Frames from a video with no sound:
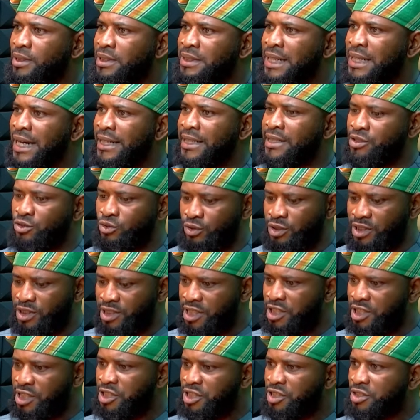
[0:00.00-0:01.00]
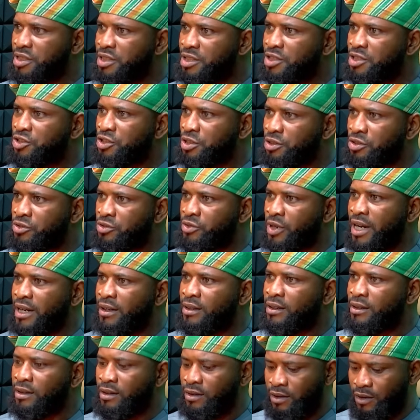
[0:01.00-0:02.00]
that is to teach these
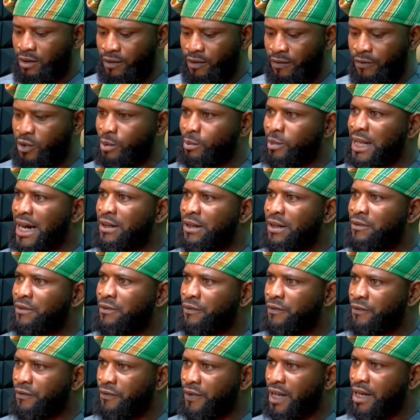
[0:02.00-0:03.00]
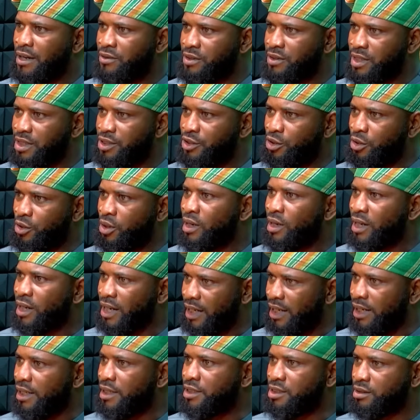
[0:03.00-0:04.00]
children from that very young
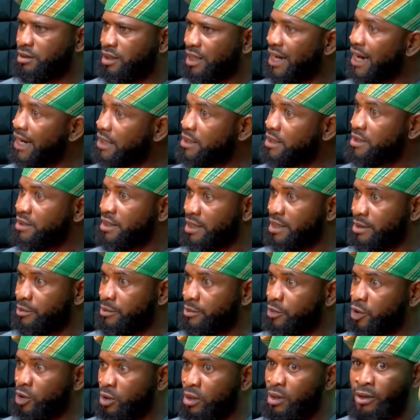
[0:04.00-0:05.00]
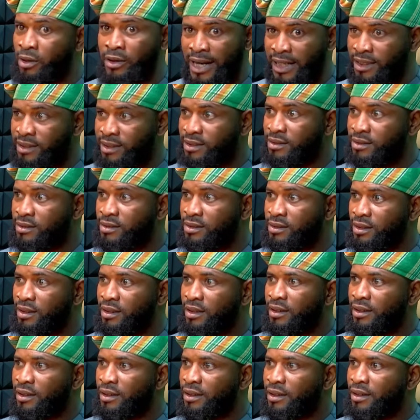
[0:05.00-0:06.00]
age, catch them young, right?
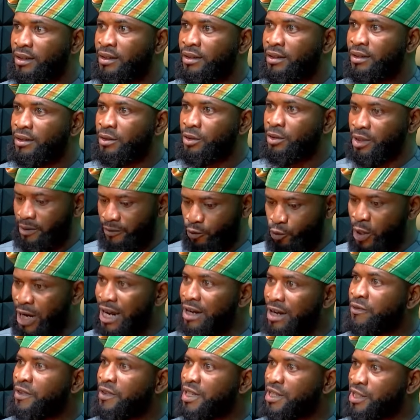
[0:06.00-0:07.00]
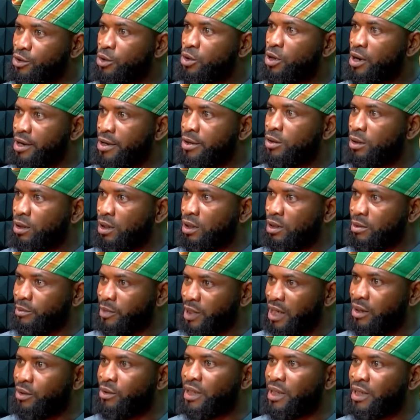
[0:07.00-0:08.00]
If we have a new
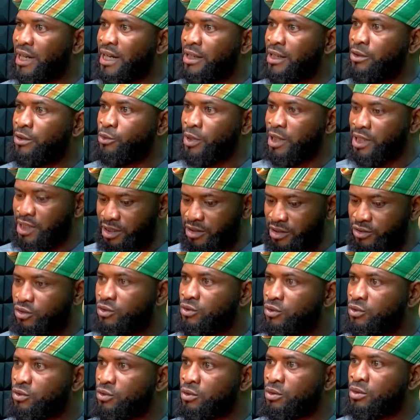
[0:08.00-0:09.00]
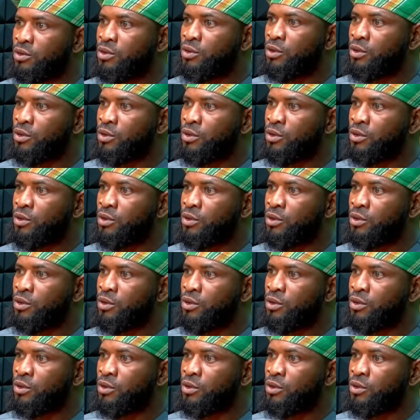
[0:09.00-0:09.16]
curriculum now that we need to